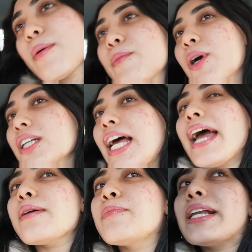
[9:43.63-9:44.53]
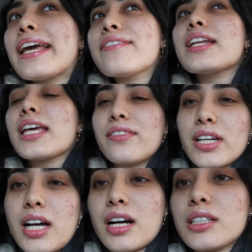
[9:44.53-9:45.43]
Because I believe in
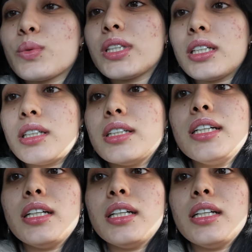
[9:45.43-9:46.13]
giving hugs with a